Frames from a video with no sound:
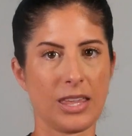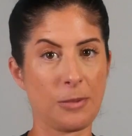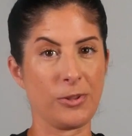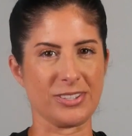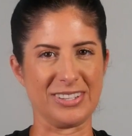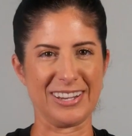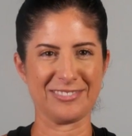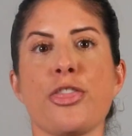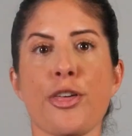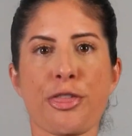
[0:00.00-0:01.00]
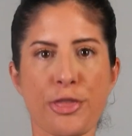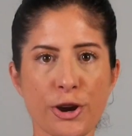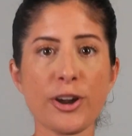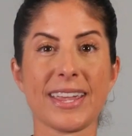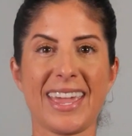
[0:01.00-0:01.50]
Keep listening. The
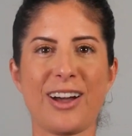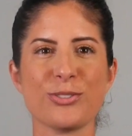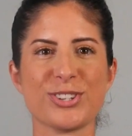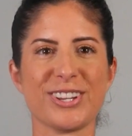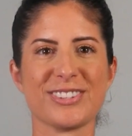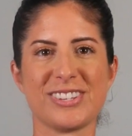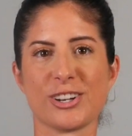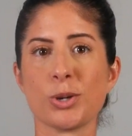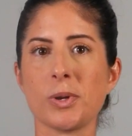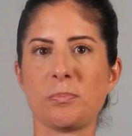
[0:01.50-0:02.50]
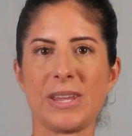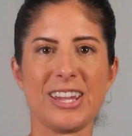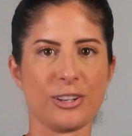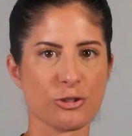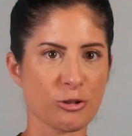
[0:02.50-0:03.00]
third account to consider would be
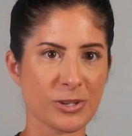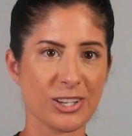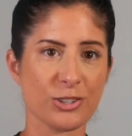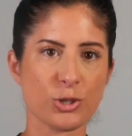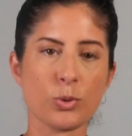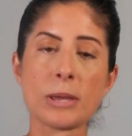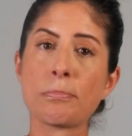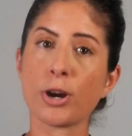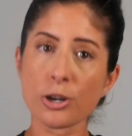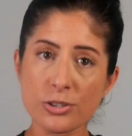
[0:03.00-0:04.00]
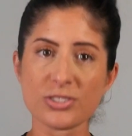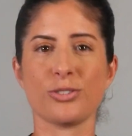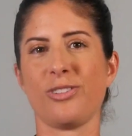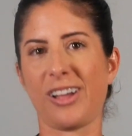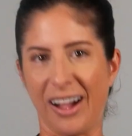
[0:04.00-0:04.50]
contributing to a
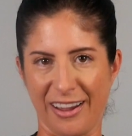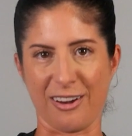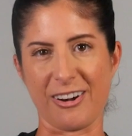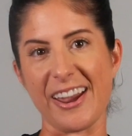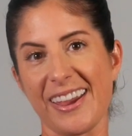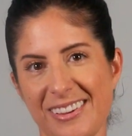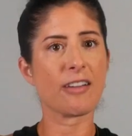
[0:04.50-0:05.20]
personal IRA.